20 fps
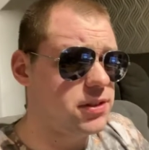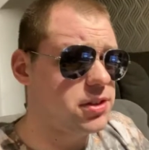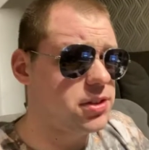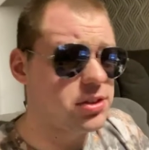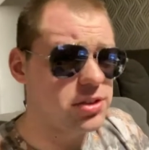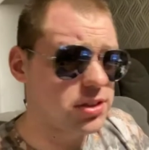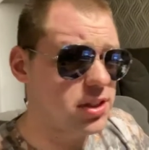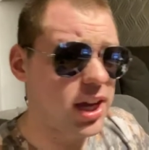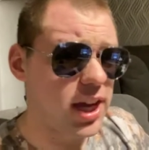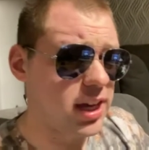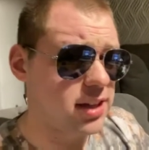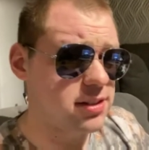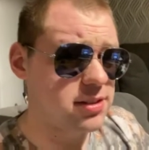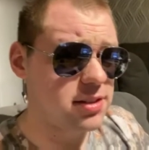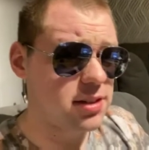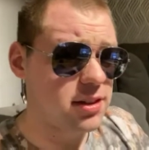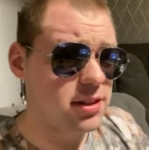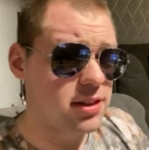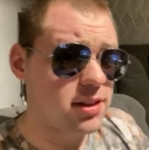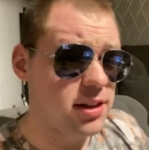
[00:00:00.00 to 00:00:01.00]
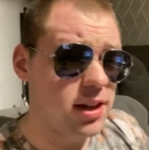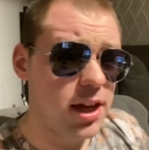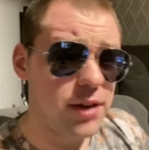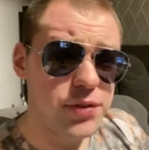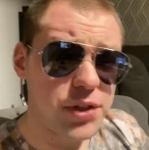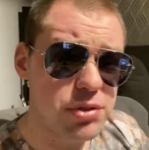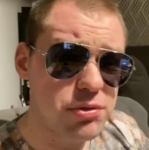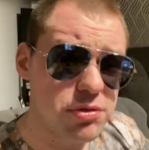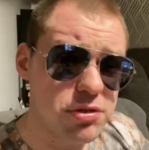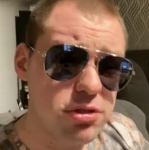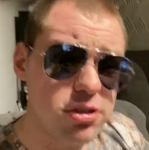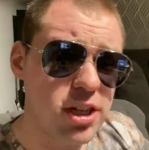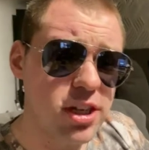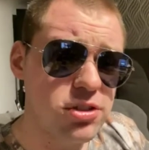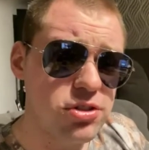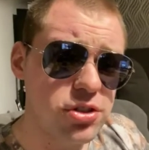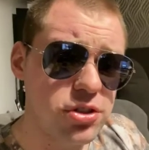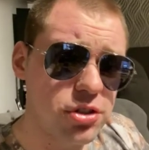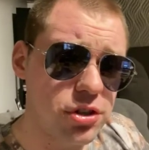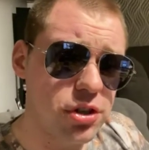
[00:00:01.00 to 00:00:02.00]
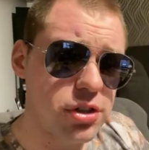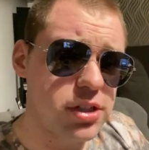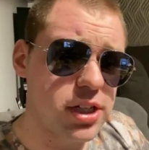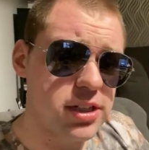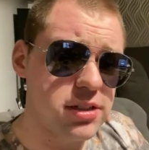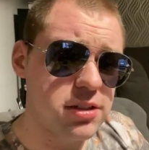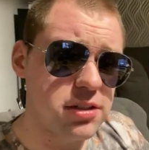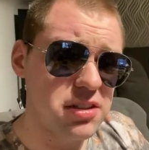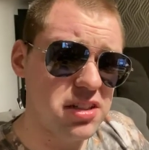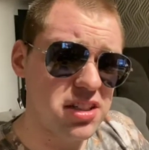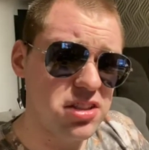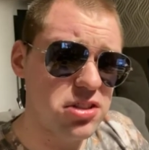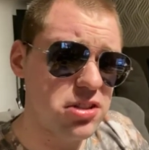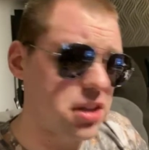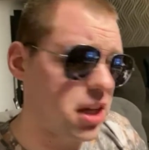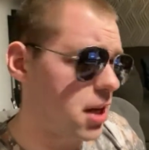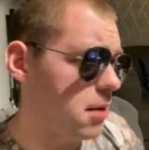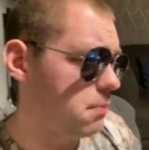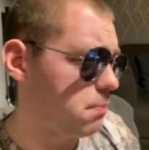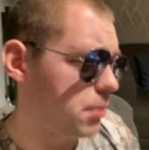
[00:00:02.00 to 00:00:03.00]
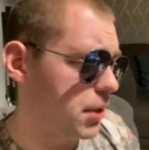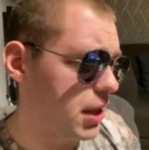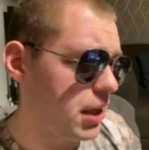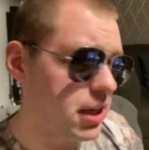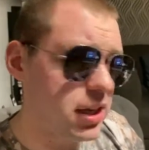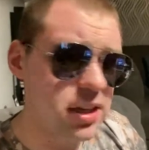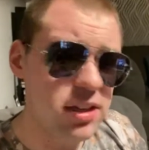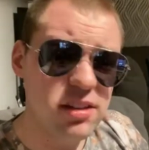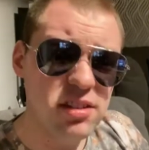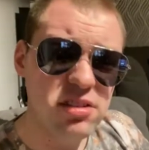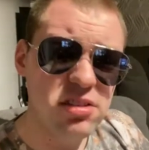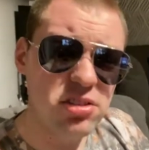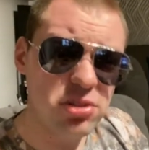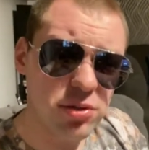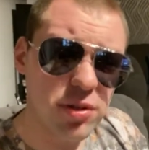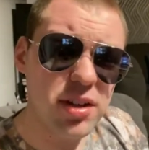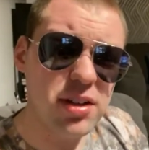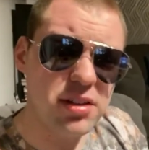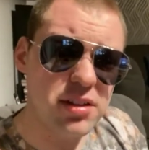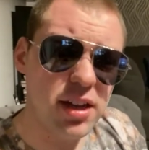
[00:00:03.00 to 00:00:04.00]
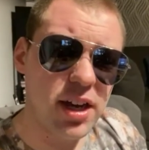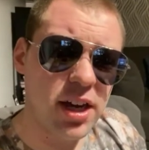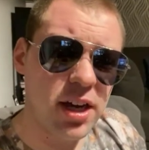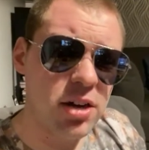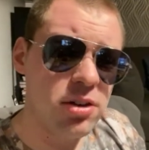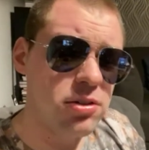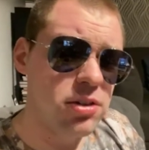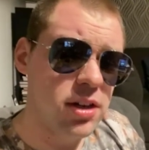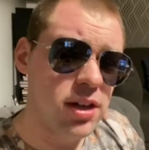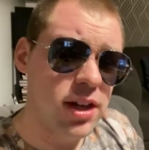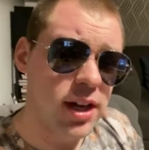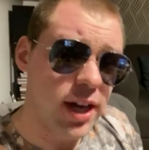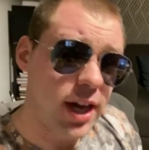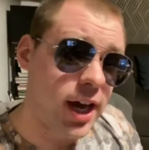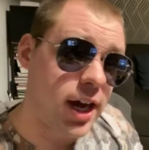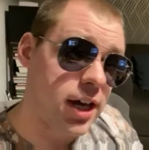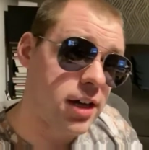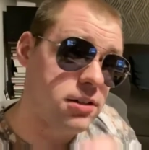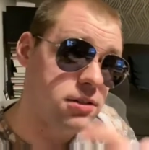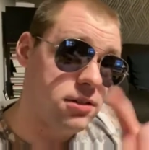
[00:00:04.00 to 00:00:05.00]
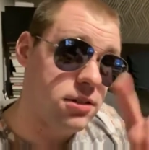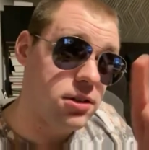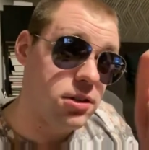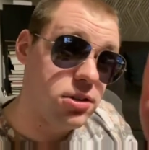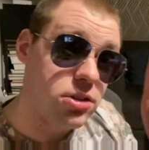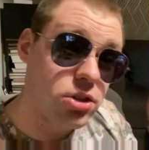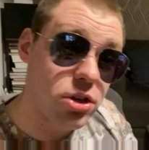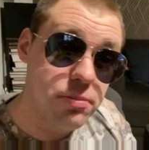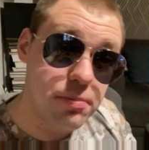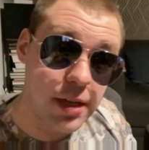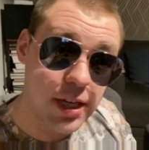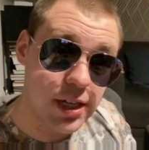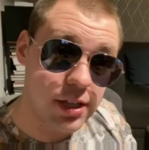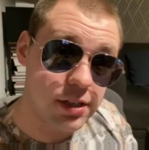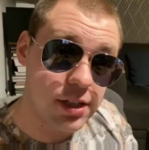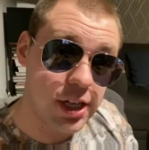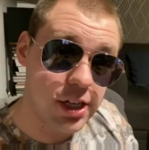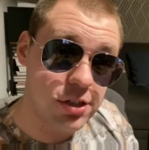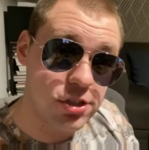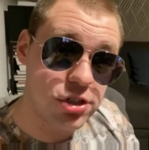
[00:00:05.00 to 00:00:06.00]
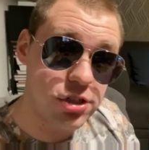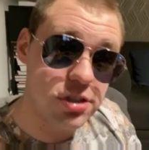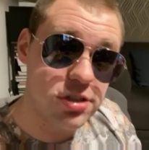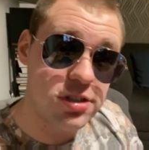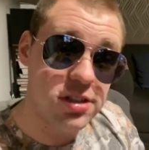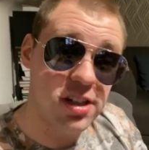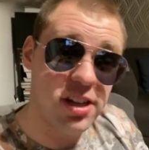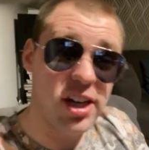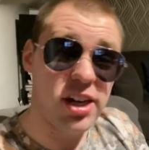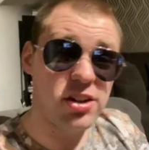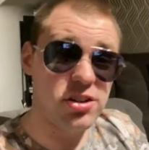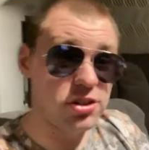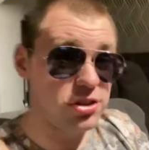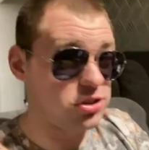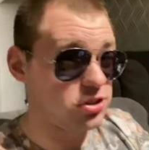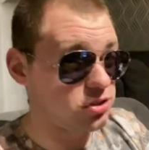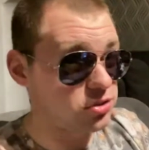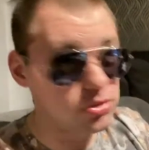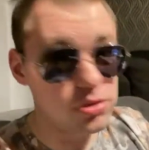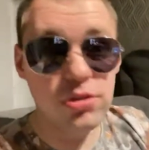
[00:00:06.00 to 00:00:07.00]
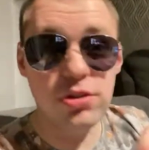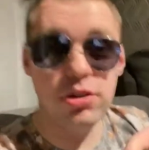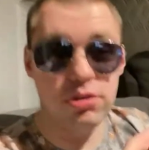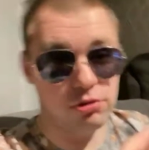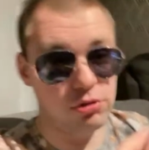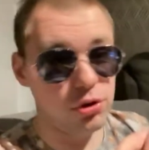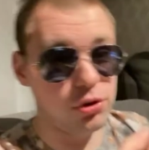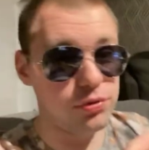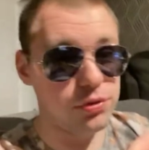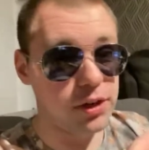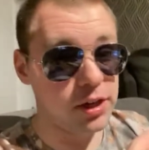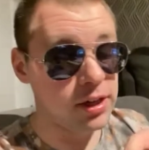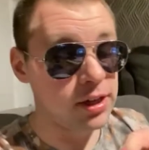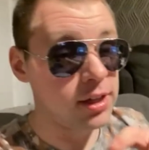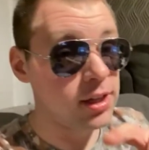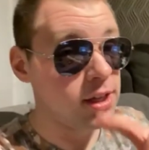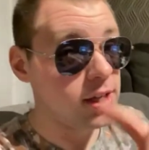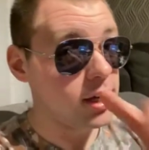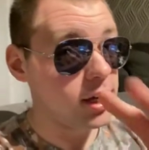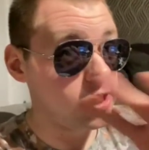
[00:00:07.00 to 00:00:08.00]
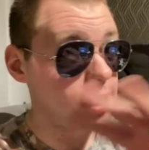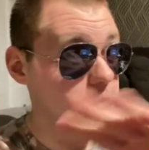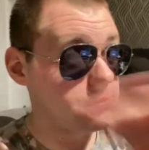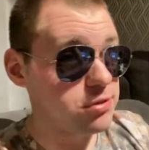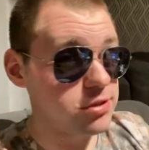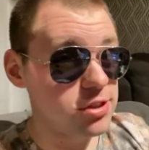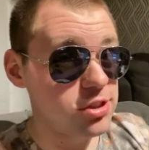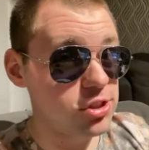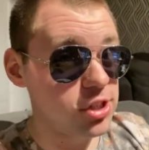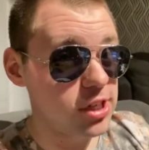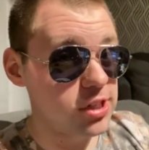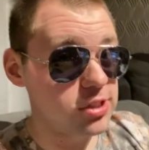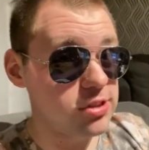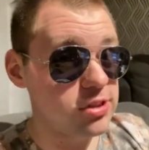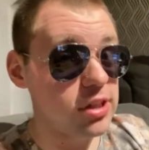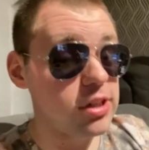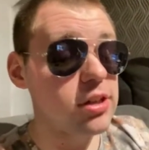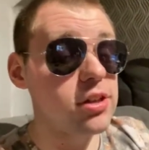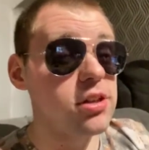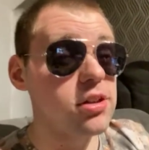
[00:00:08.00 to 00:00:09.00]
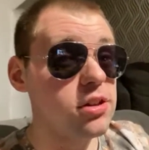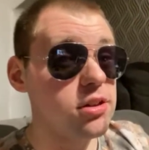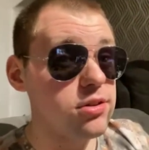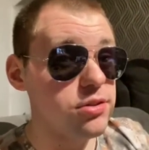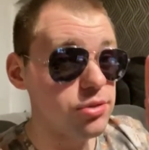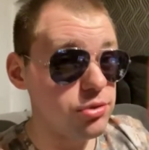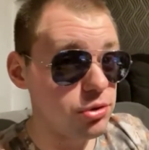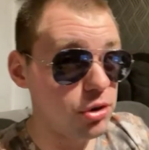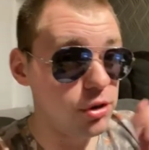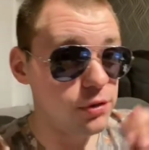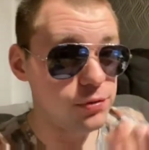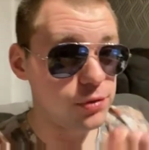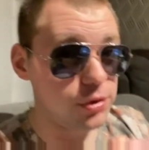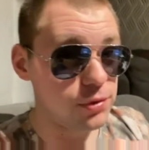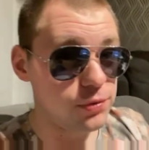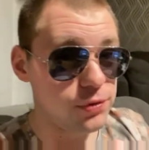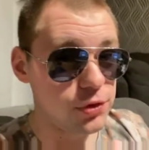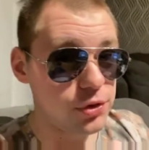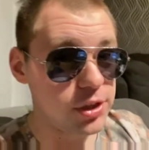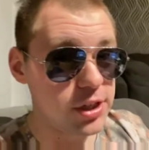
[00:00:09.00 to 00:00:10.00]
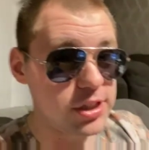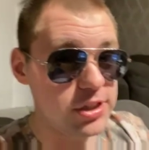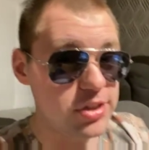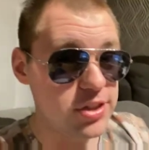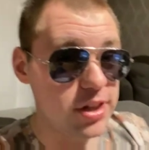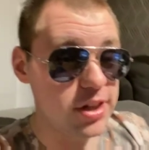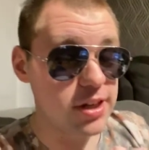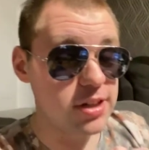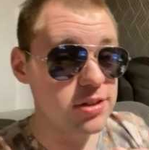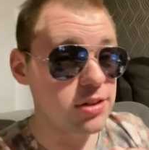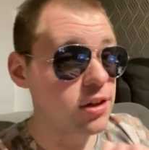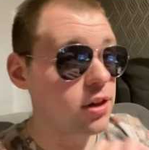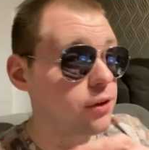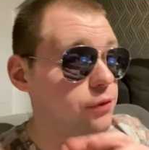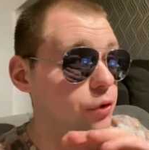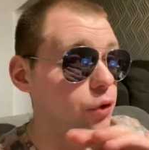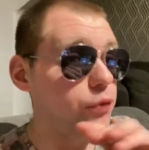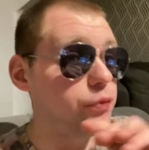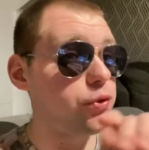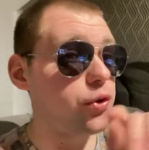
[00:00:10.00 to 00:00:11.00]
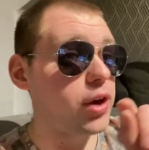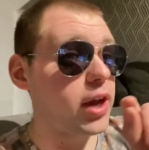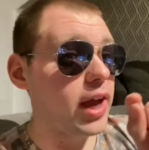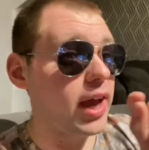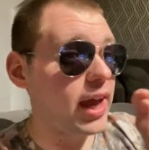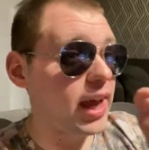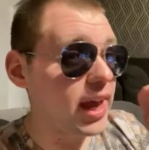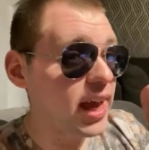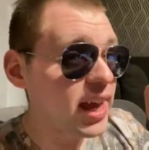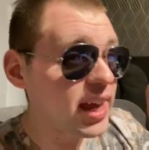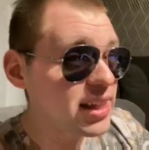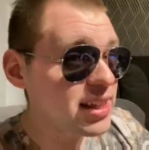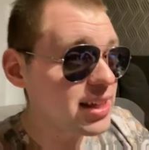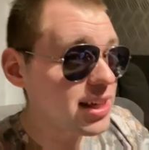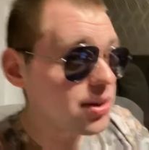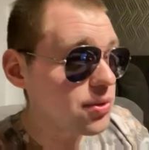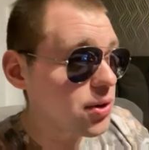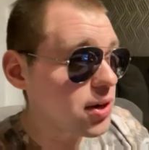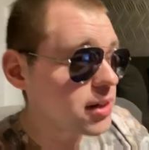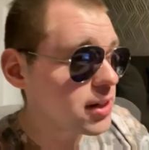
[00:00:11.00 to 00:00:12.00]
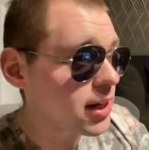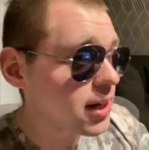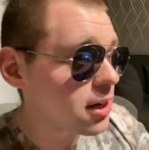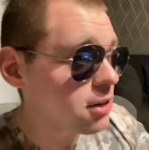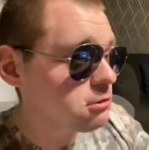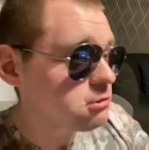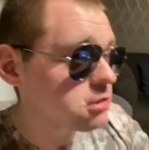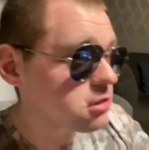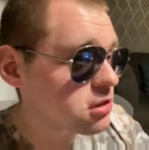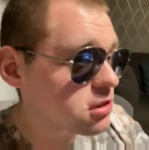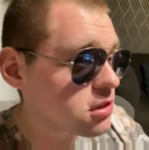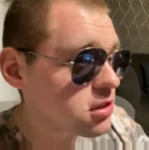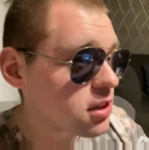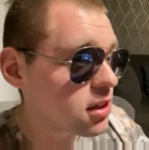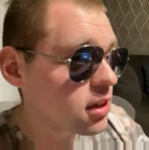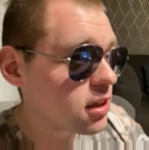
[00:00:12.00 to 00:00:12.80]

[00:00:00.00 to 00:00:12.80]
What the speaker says: Great. If anyone's actually got a letter like to the MP, do it now. And your mayor elections are going to screw you over. And I'm suggesting do not vote for these guys. Vote for anyone else.